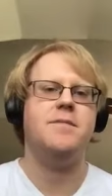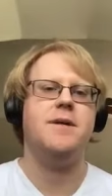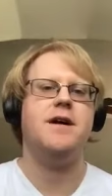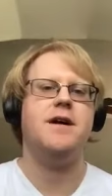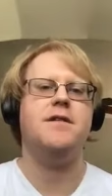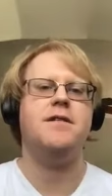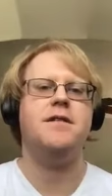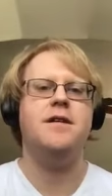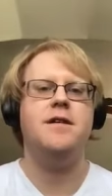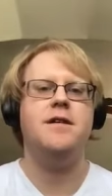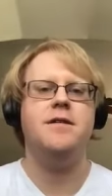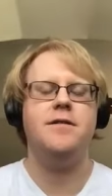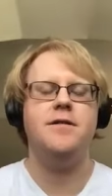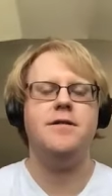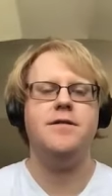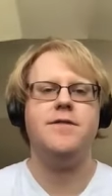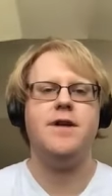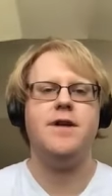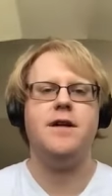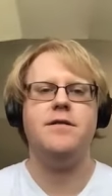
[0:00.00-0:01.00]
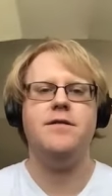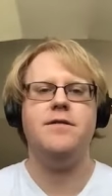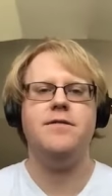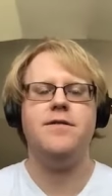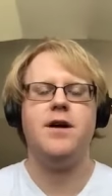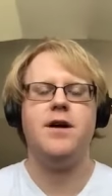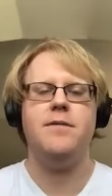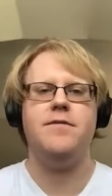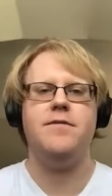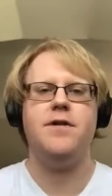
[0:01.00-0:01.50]
about or you've, you've
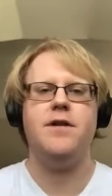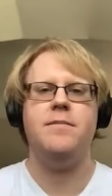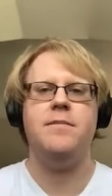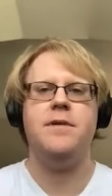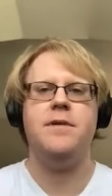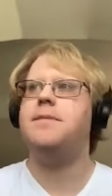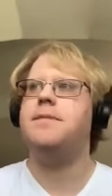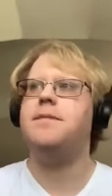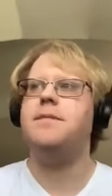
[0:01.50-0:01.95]
come from.